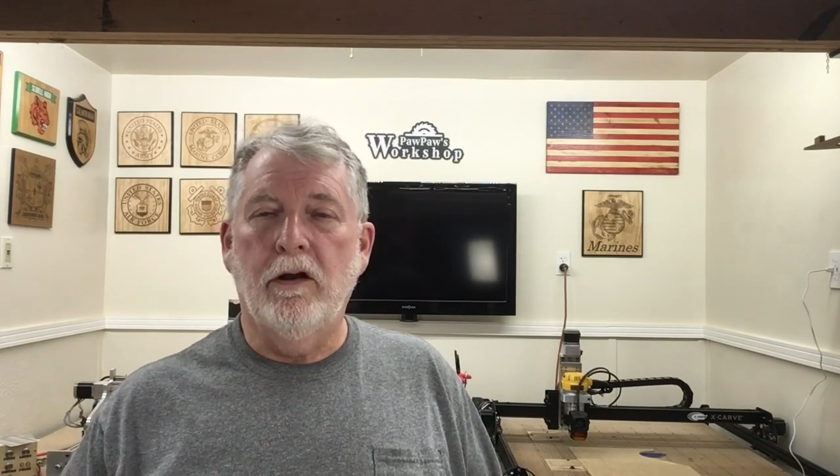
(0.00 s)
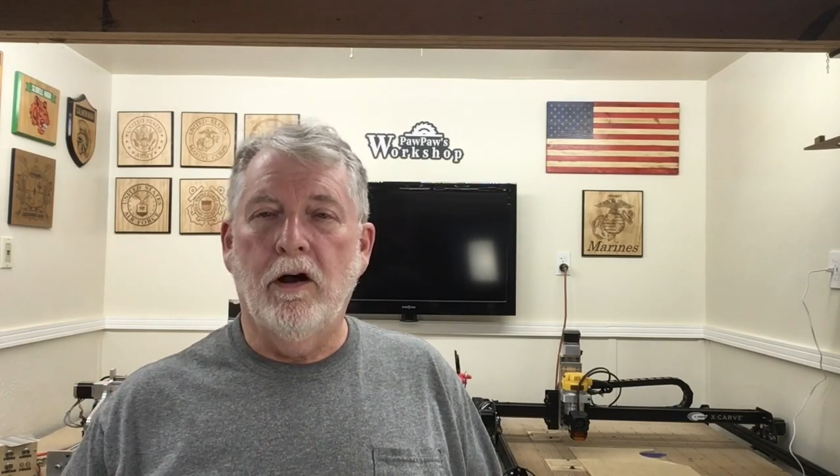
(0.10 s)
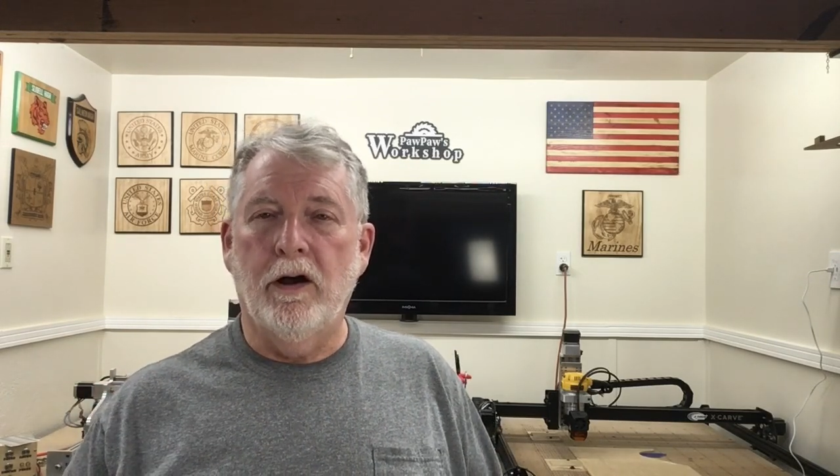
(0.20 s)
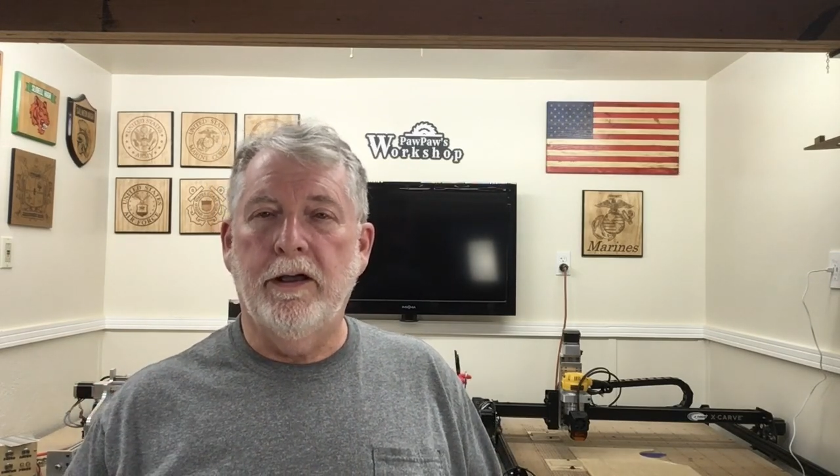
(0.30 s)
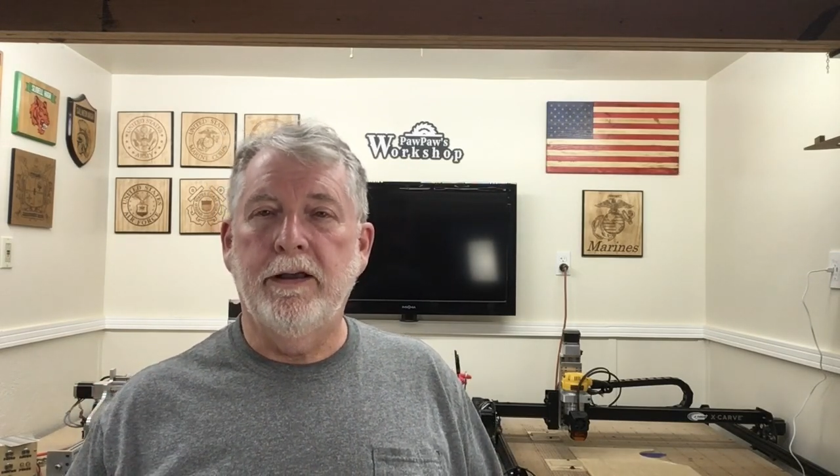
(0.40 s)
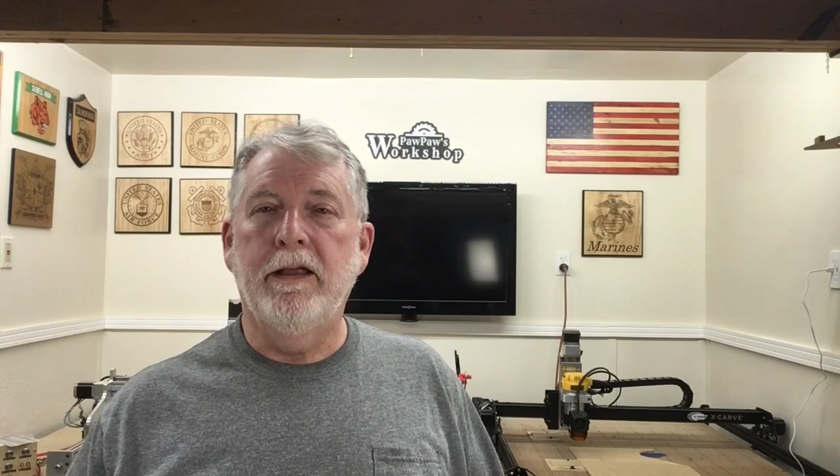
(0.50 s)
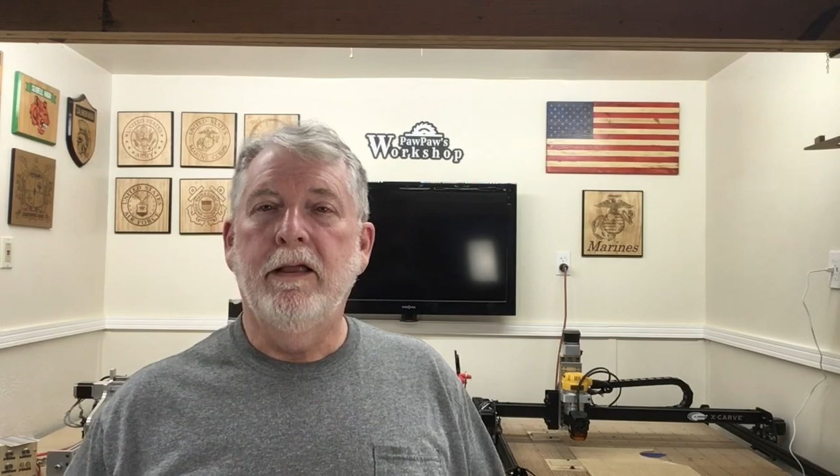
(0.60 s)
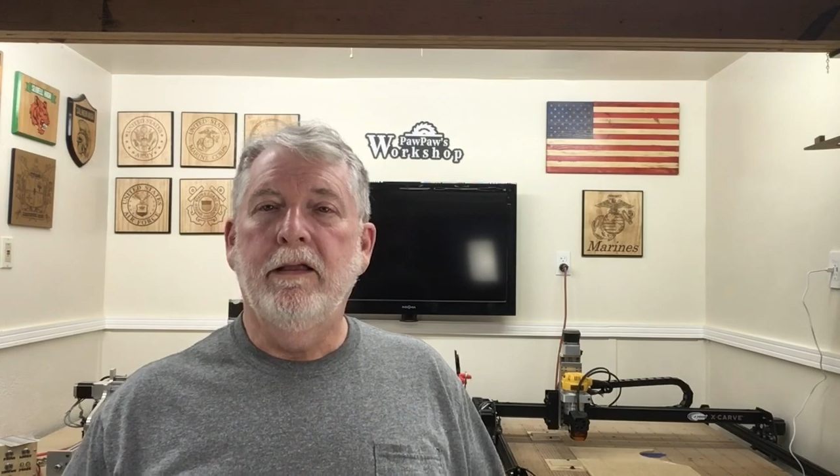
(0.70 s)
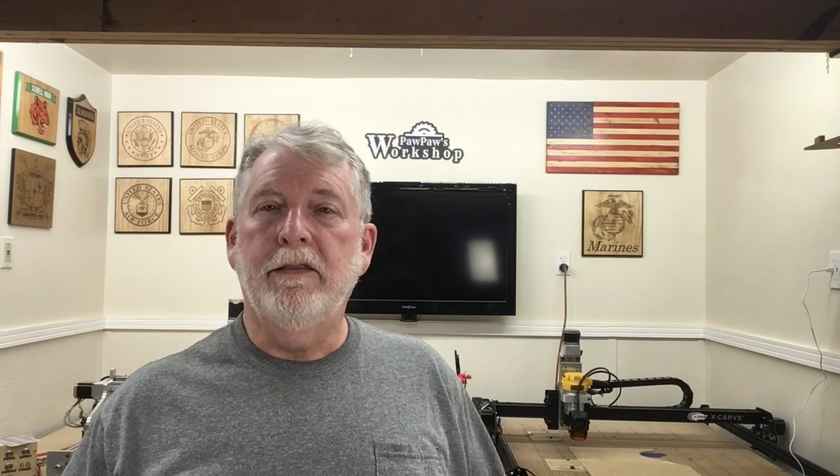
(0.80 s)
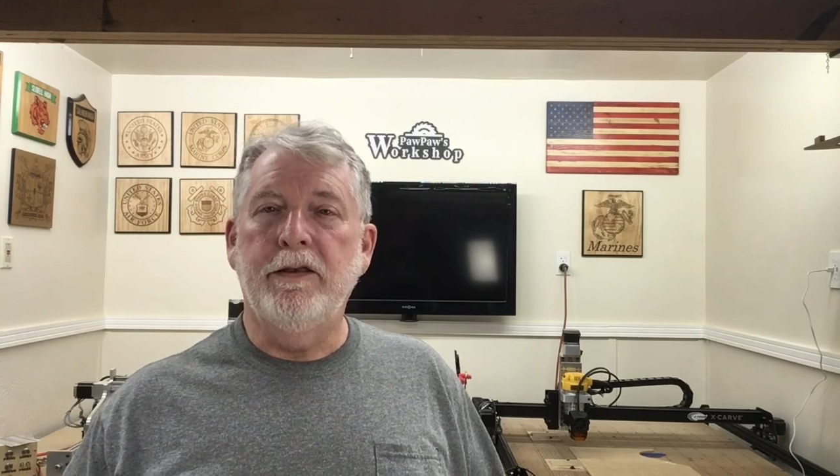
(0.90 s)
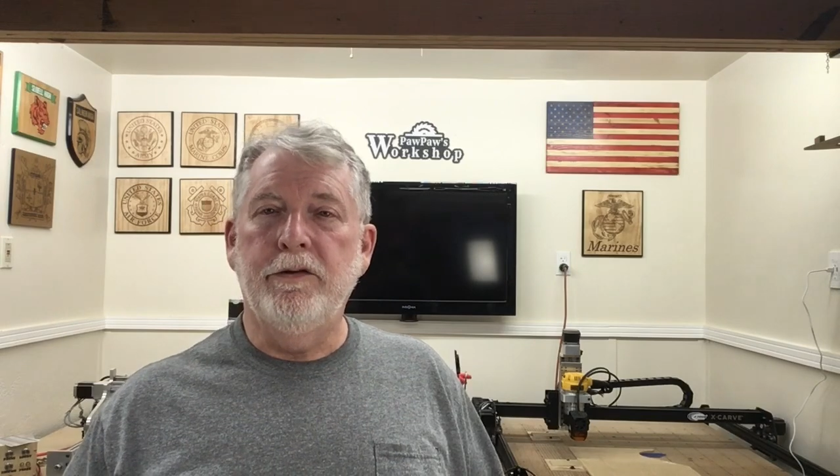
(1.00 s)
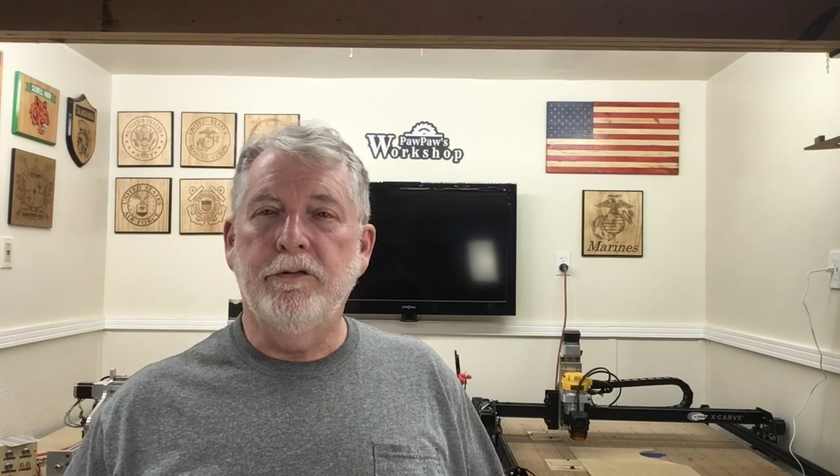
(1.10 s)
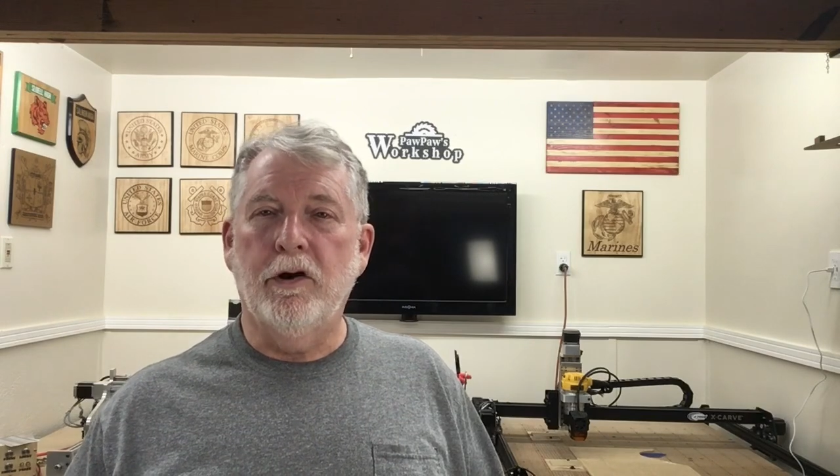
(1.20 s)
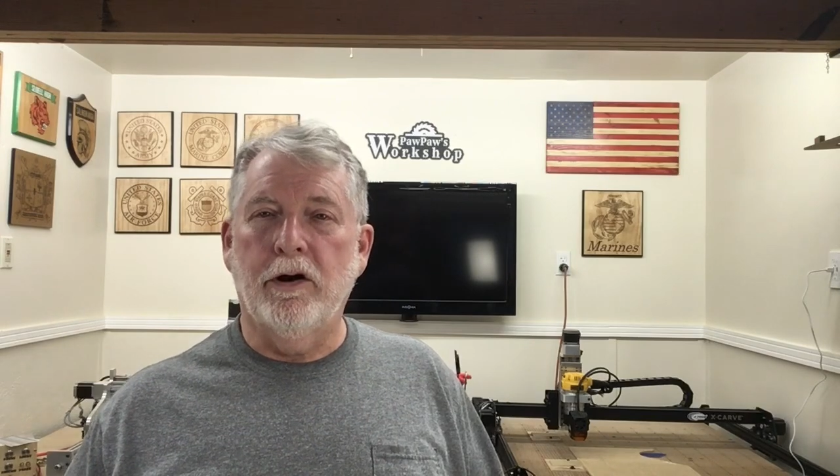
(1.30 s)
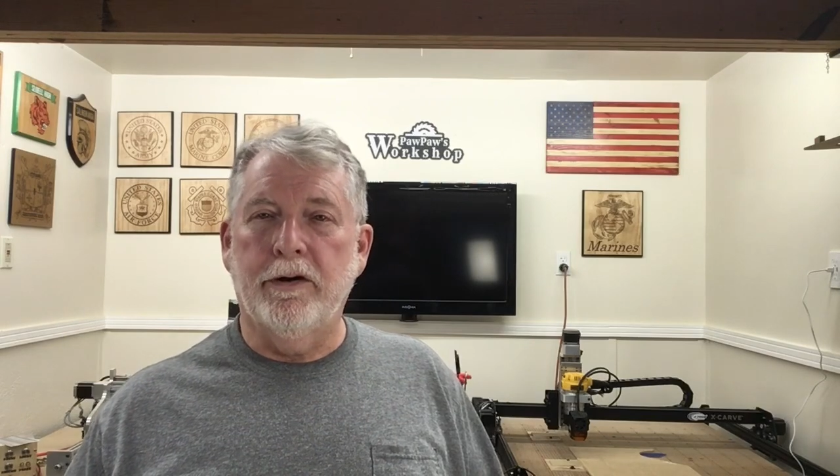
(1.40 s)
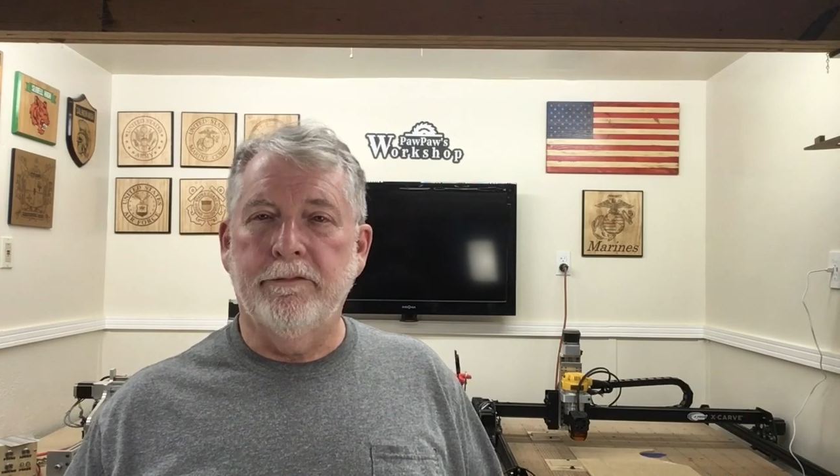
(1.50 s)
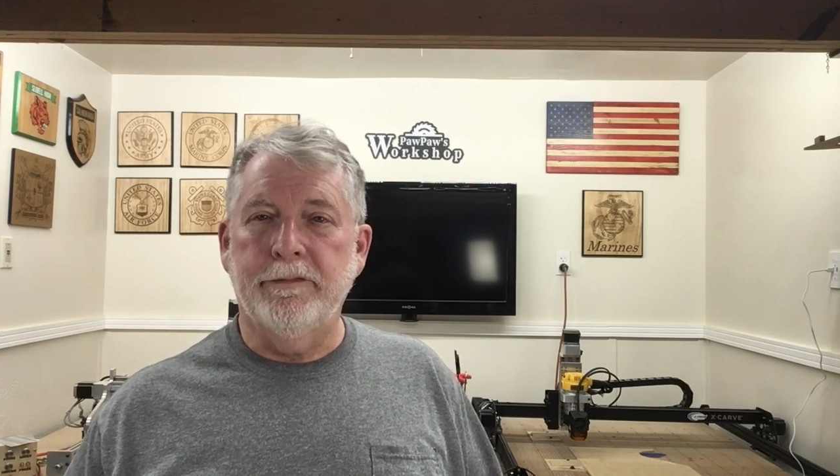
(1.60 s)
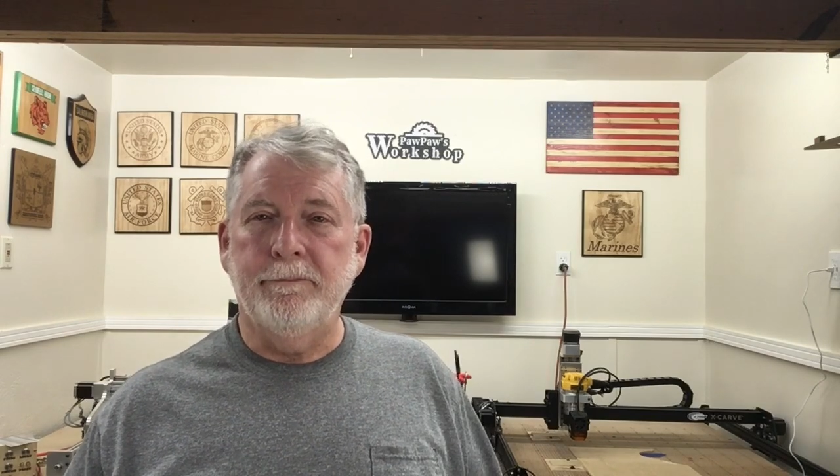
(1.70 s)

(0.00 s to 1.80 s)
on the new carve.